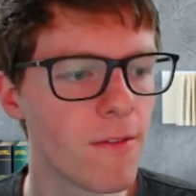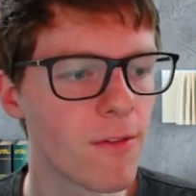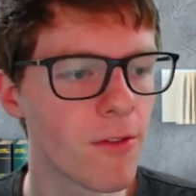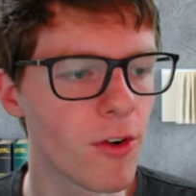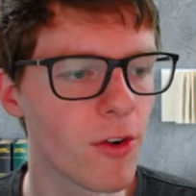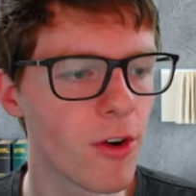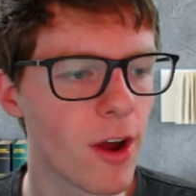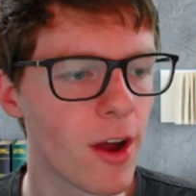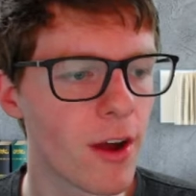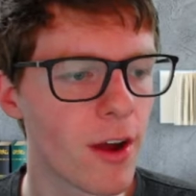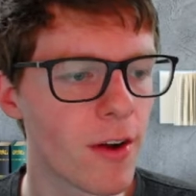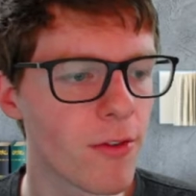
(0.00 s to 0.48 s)

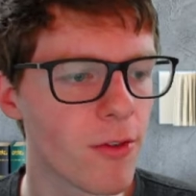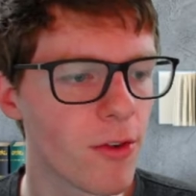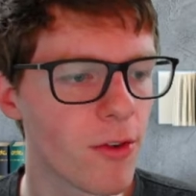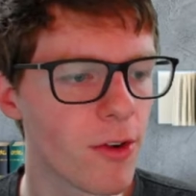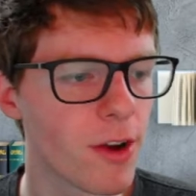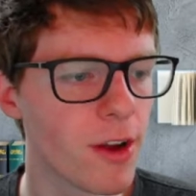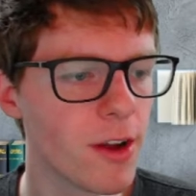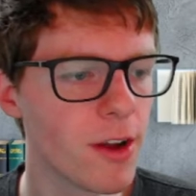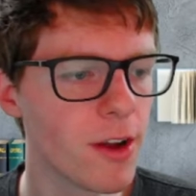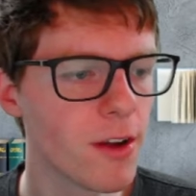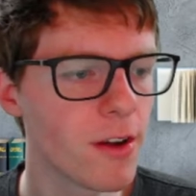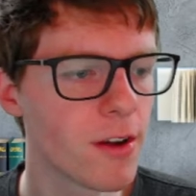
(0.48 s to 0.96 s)

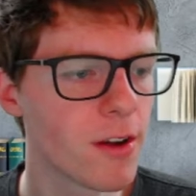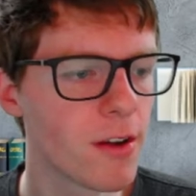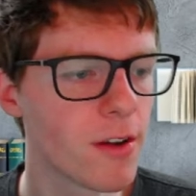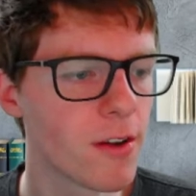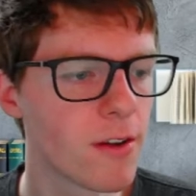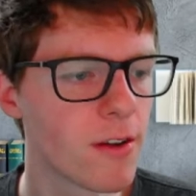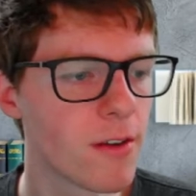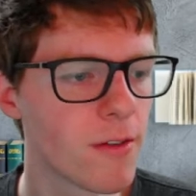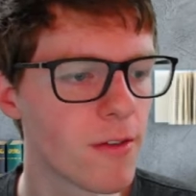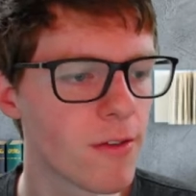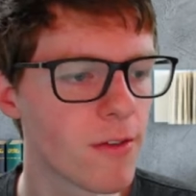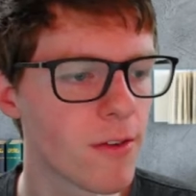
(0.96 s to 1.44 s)

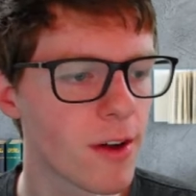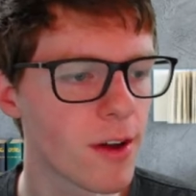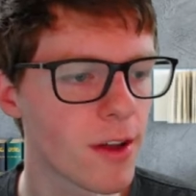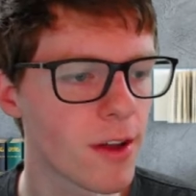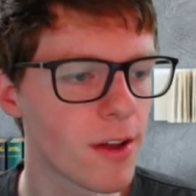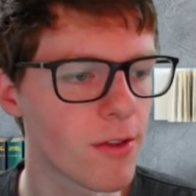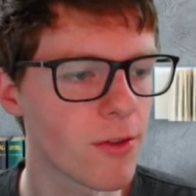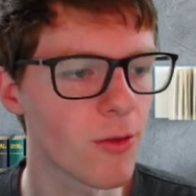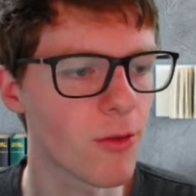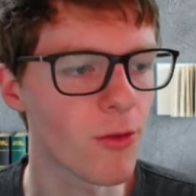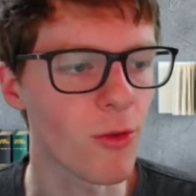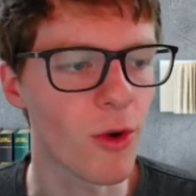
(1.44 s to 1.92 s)
if I
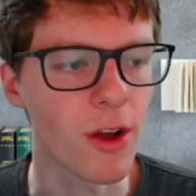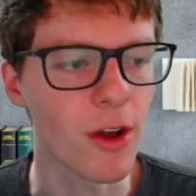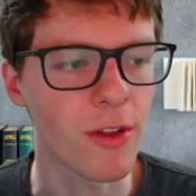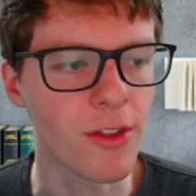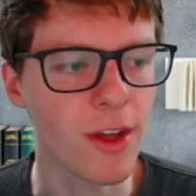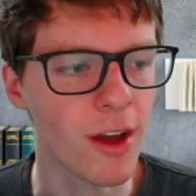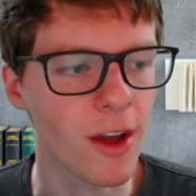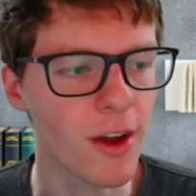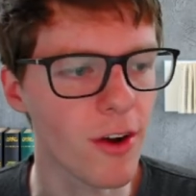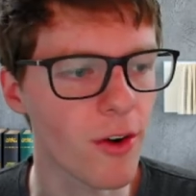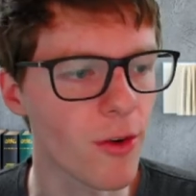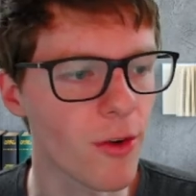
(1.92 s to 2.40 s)
can write
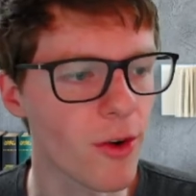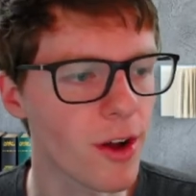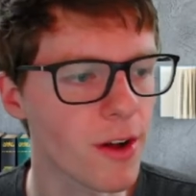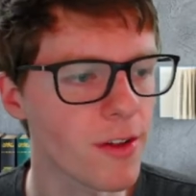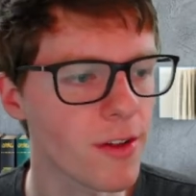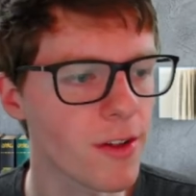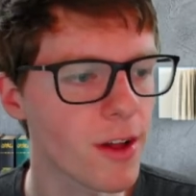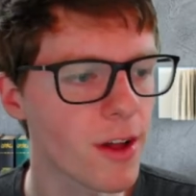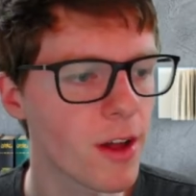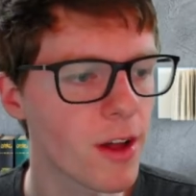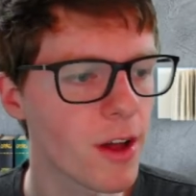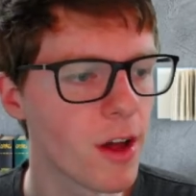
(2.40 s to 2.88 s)
that
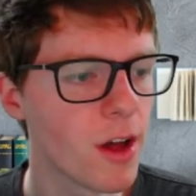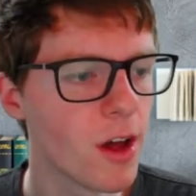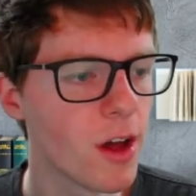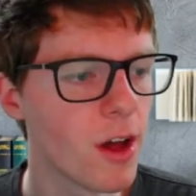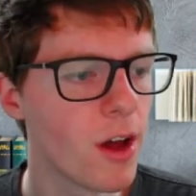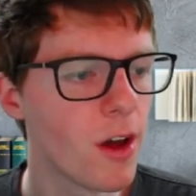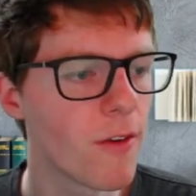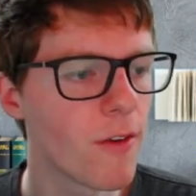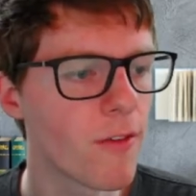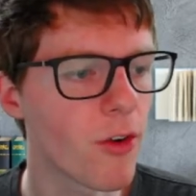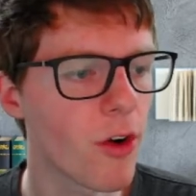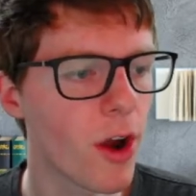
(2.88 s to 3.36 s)
correctly,
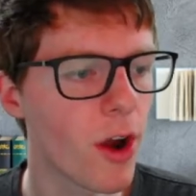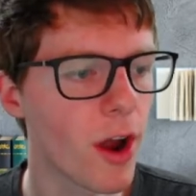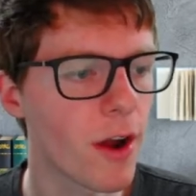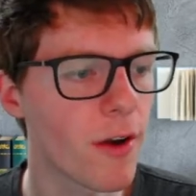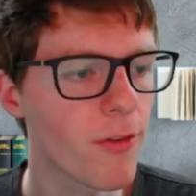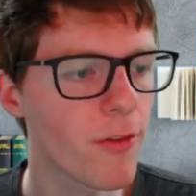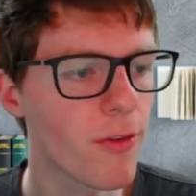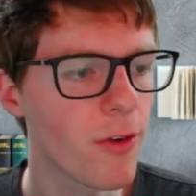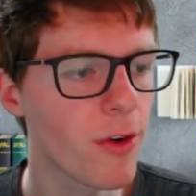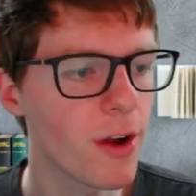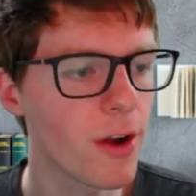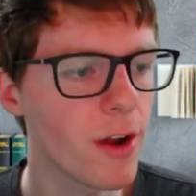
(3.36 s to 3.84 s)
for
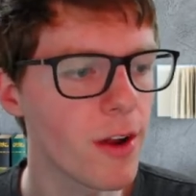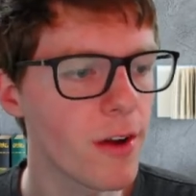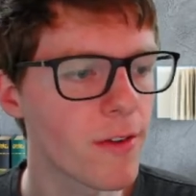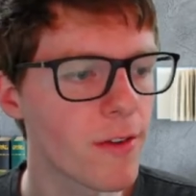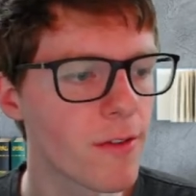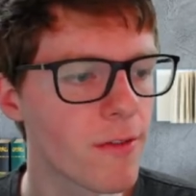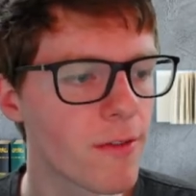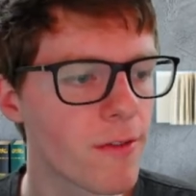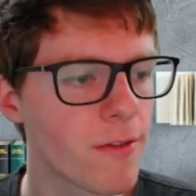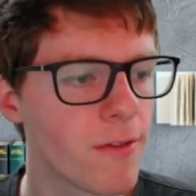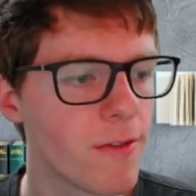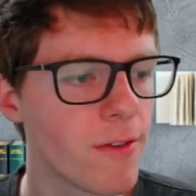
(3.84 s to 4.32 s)
every
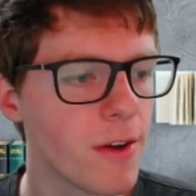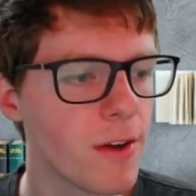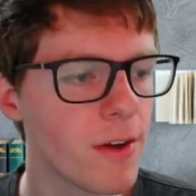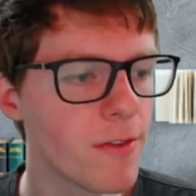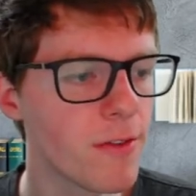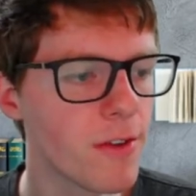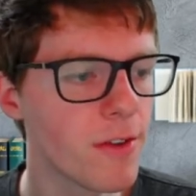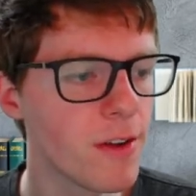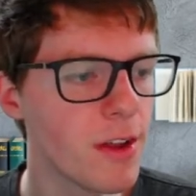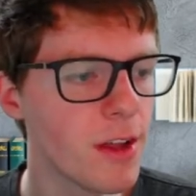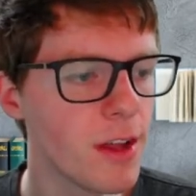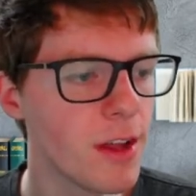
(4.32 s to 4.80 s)

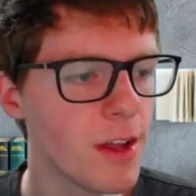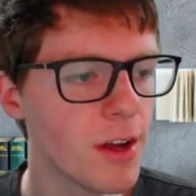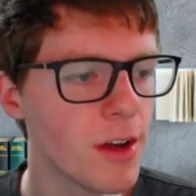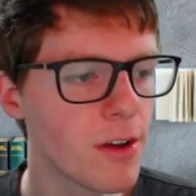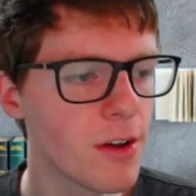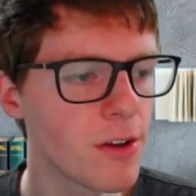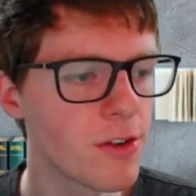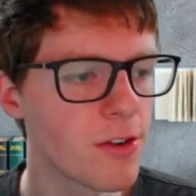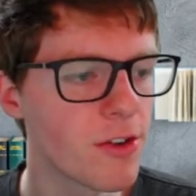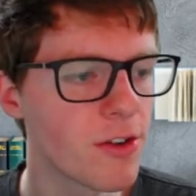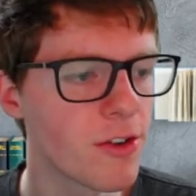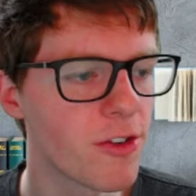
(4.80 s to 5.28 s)
50
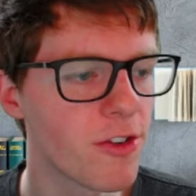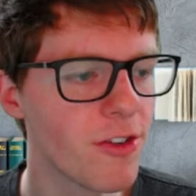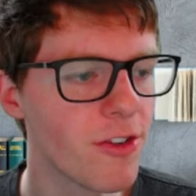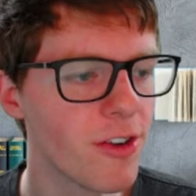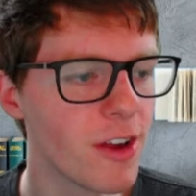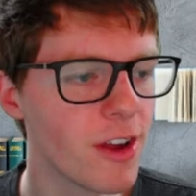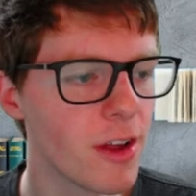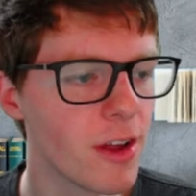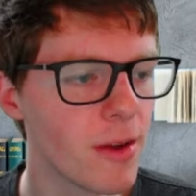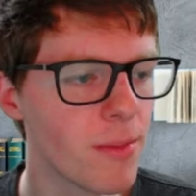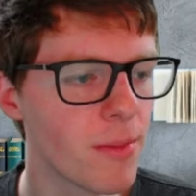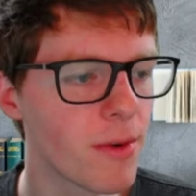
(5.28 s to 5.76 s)

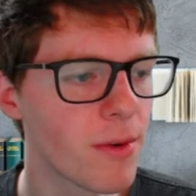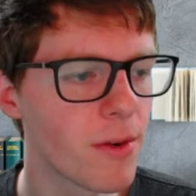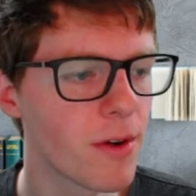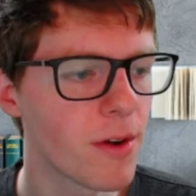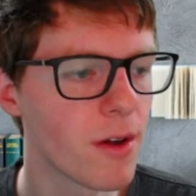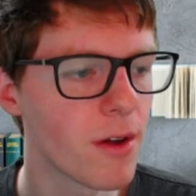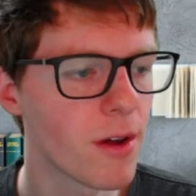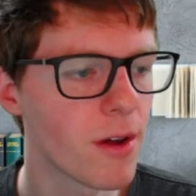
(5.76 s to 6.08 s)
sheep,